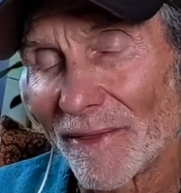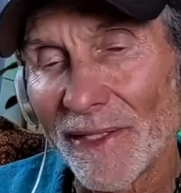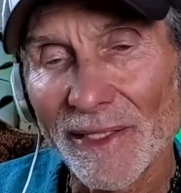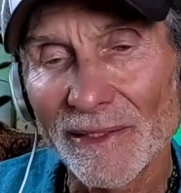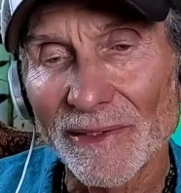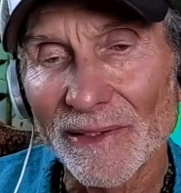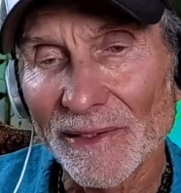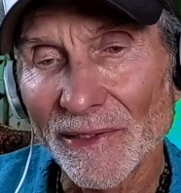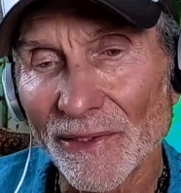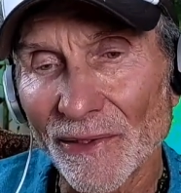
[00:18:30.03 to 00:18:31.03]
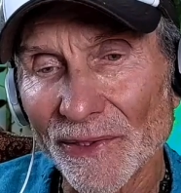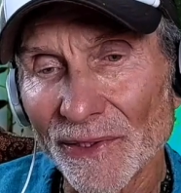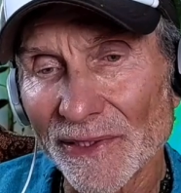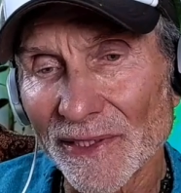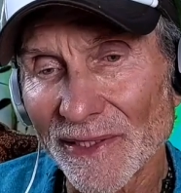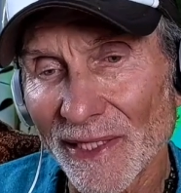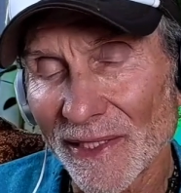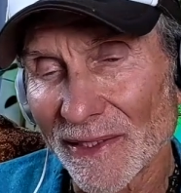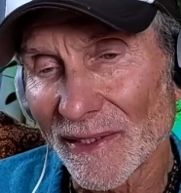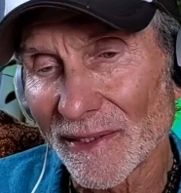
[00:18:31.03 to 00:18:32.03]
then, you're just
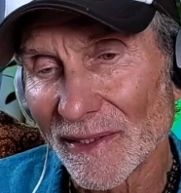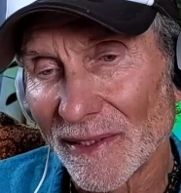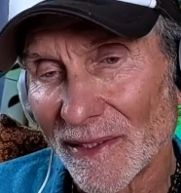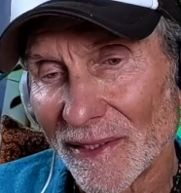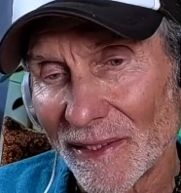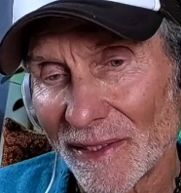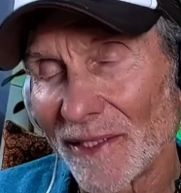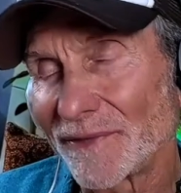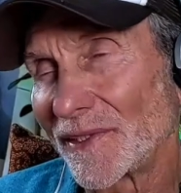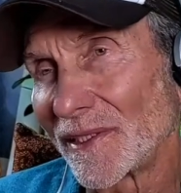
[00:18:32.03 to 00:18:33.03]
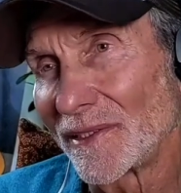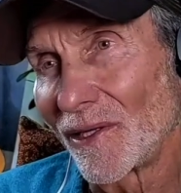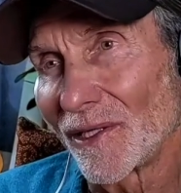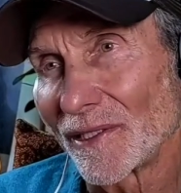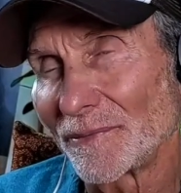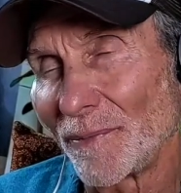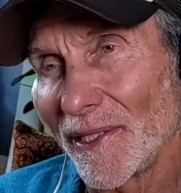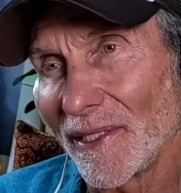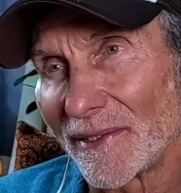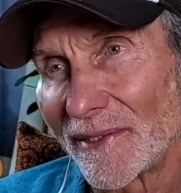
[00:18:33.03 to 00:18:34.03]
kind of left in a dark
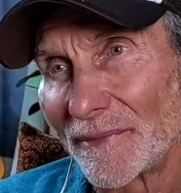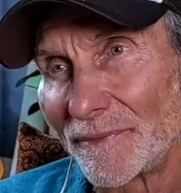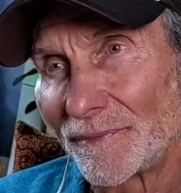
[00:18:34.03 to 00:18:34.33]
space.